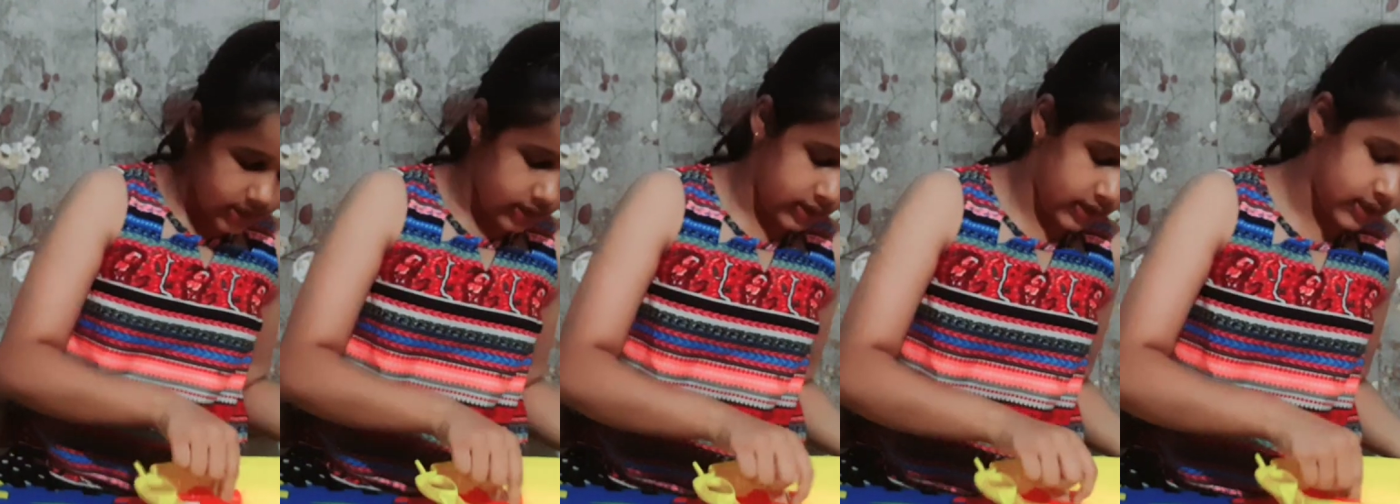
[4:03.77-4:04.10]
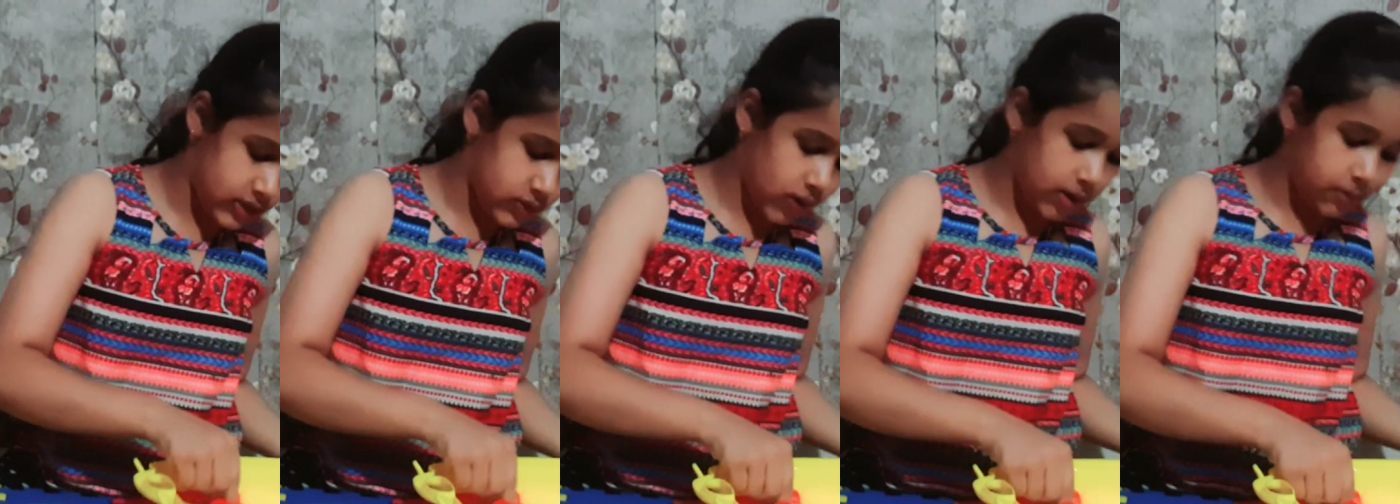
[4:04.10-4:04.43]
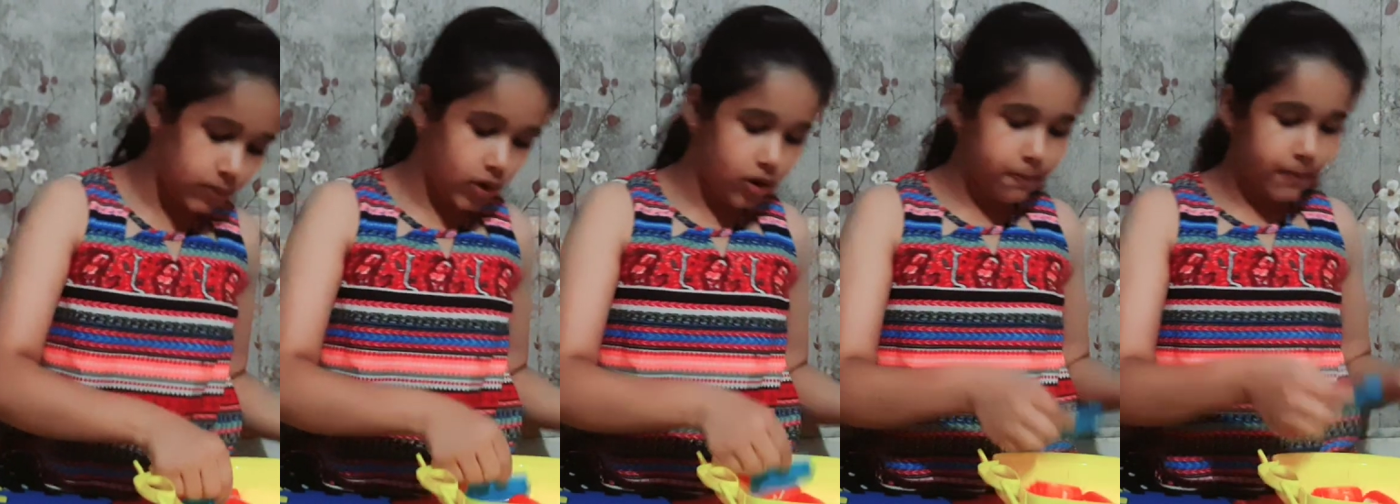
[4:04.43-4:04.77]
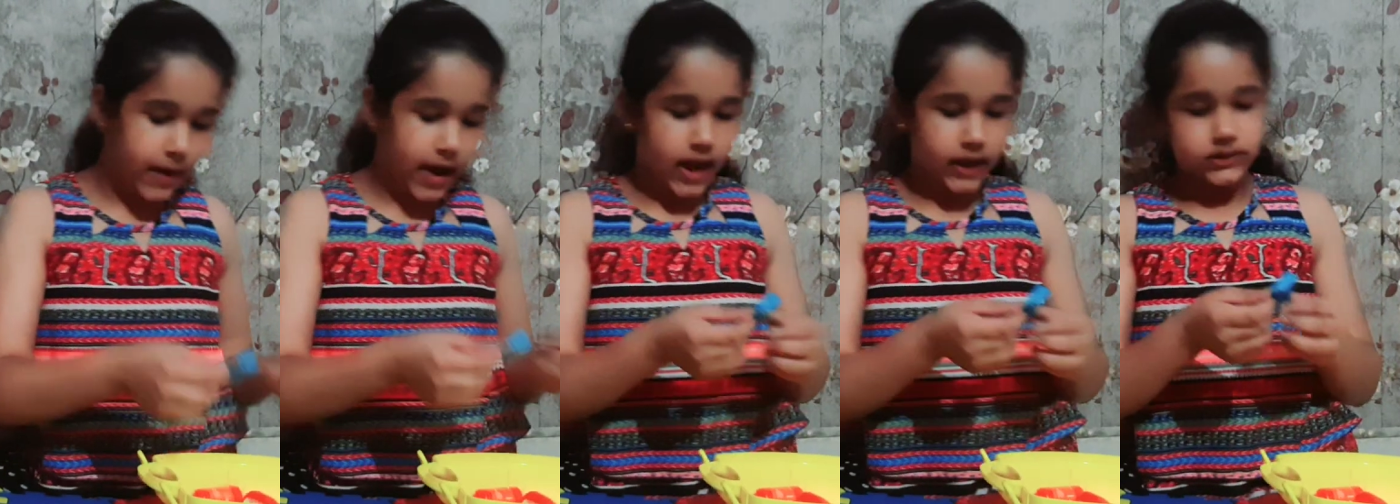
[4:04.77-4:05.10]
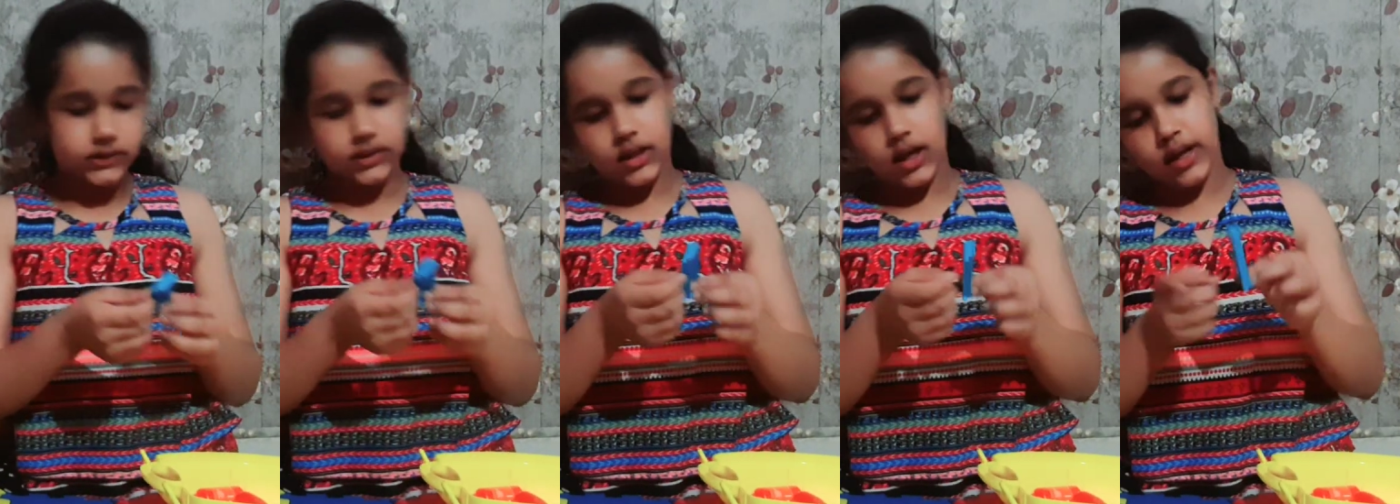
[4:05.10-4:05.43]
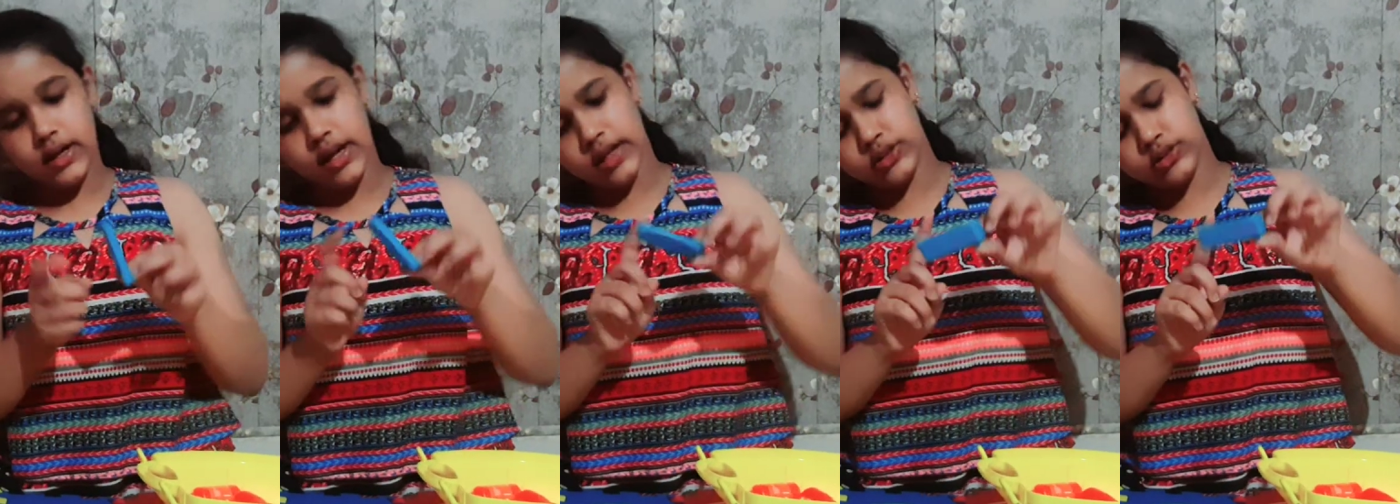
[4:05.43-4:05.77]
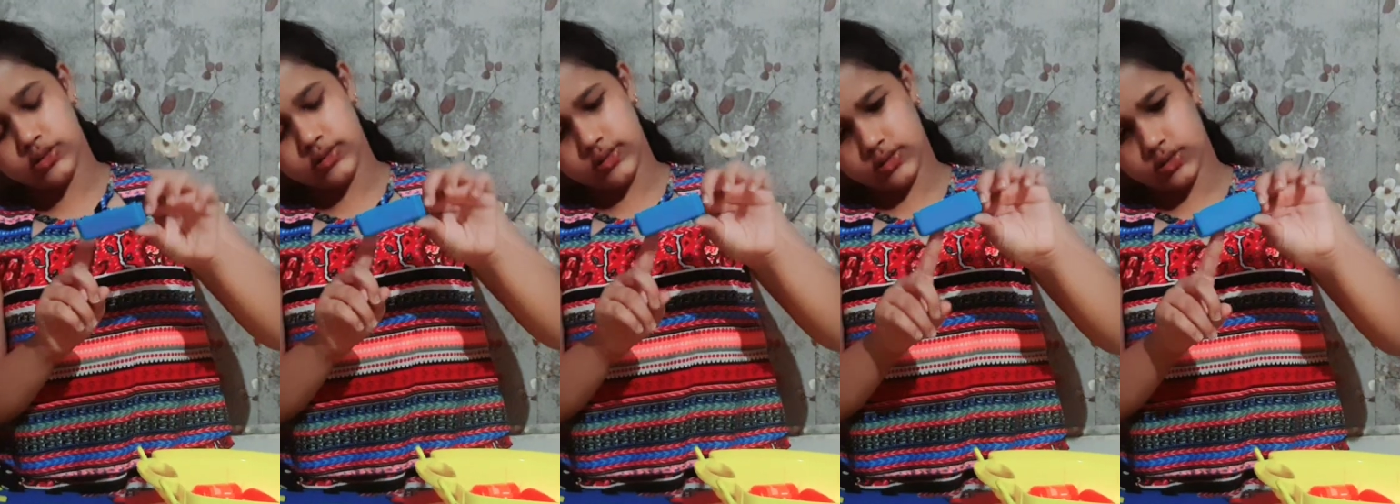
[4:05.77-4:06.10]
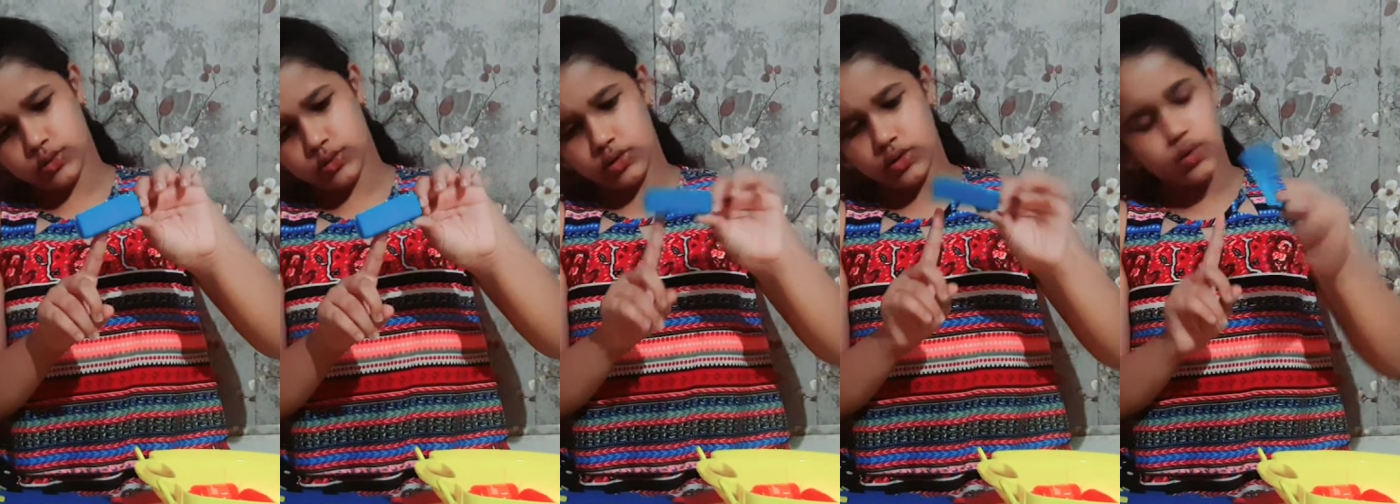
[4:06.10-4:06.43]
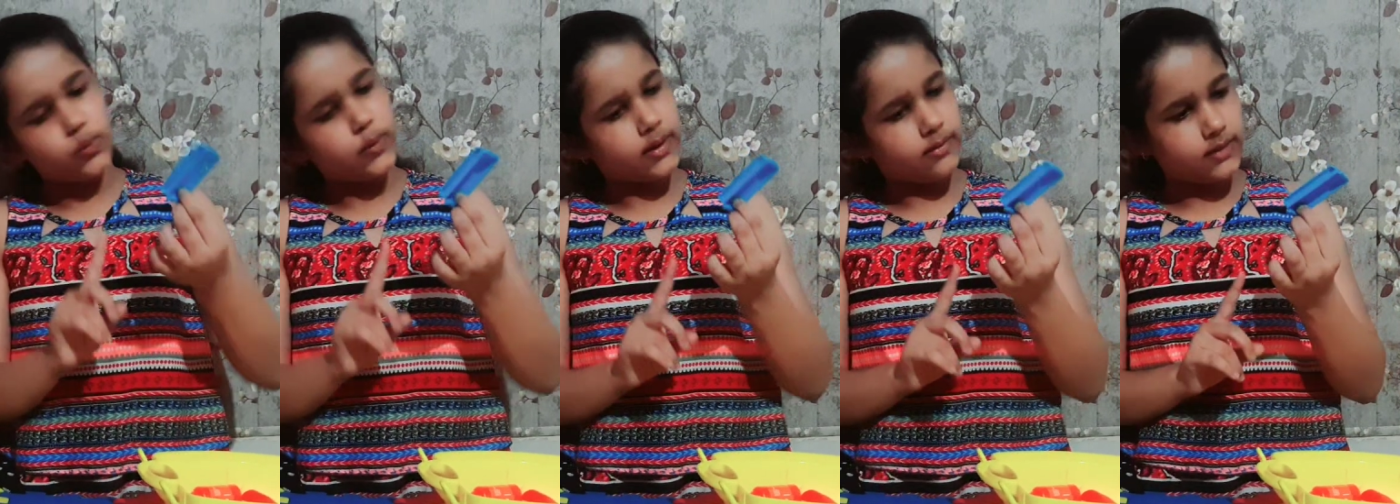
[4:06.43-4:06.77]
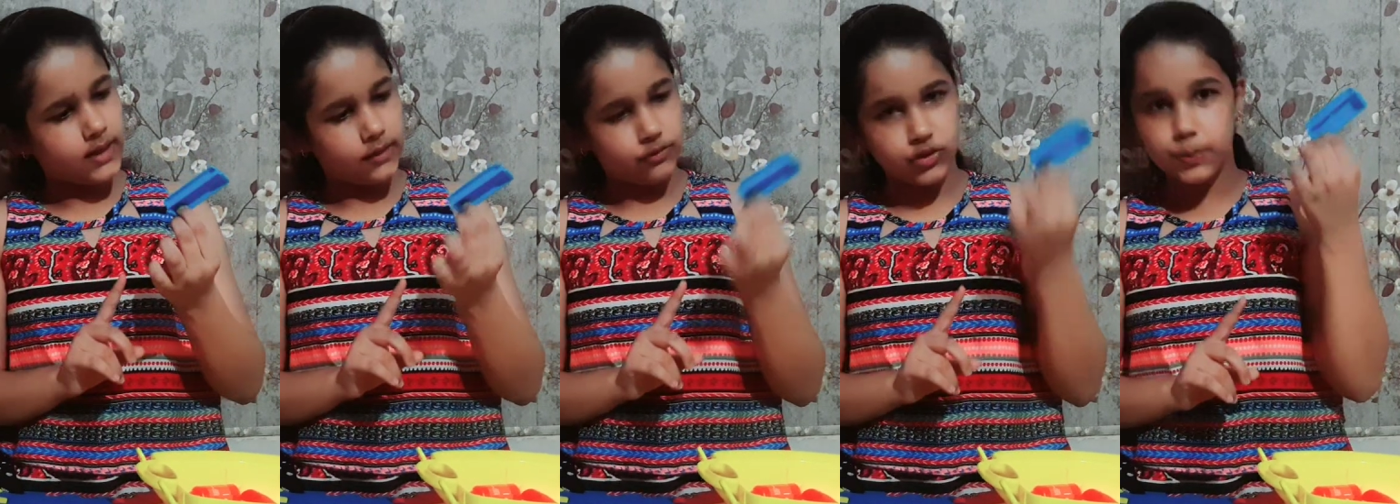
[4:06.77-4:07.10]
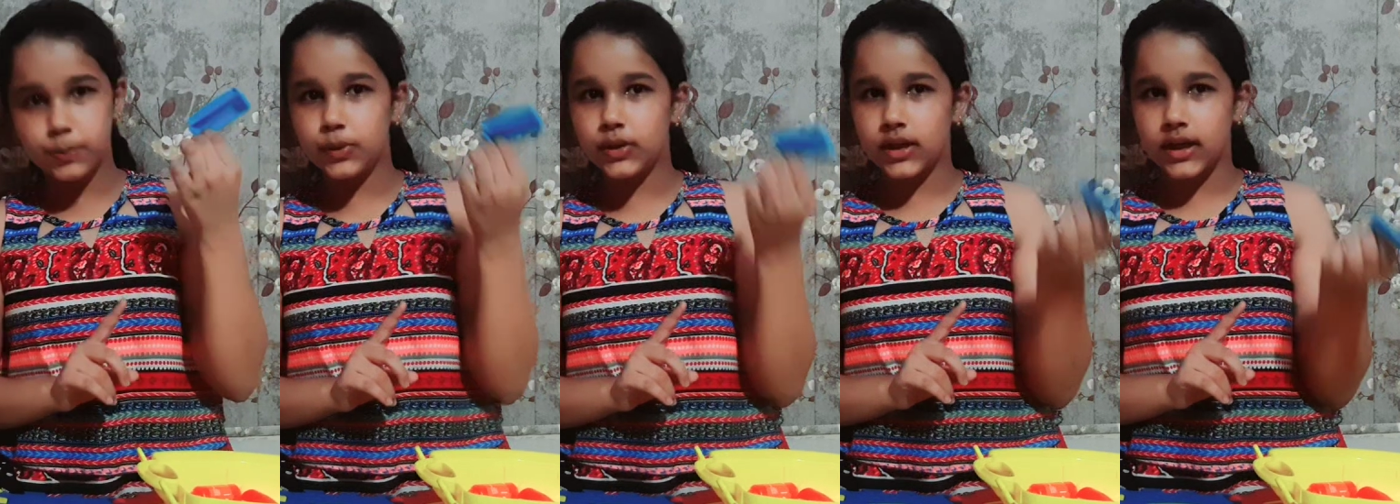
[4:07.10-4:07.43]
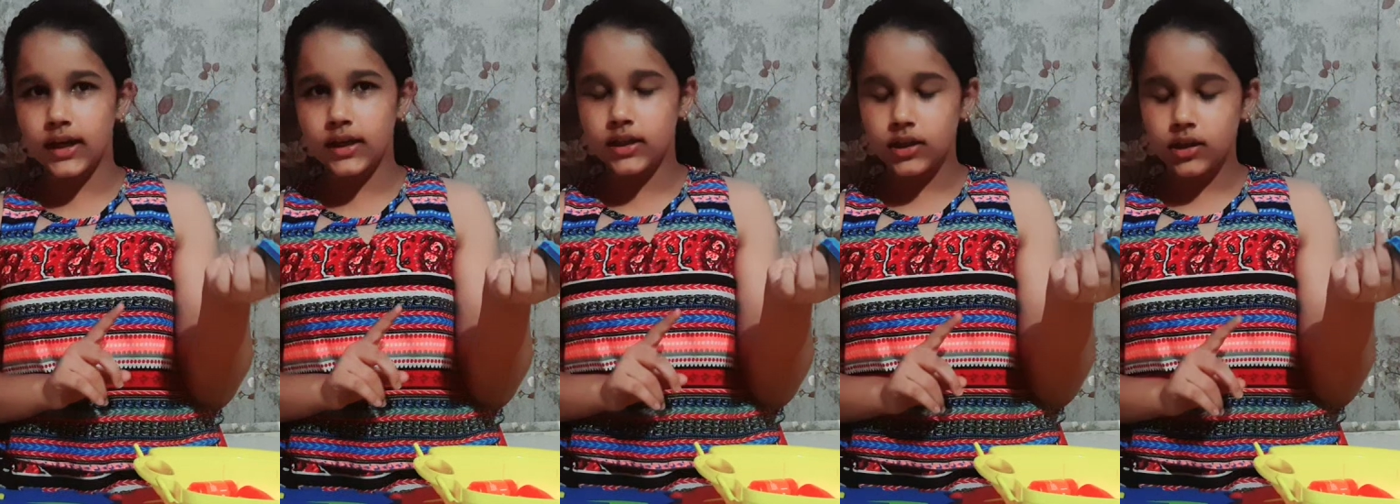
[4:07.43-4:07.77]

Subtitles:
there's one more part and I don't know where we have to put it.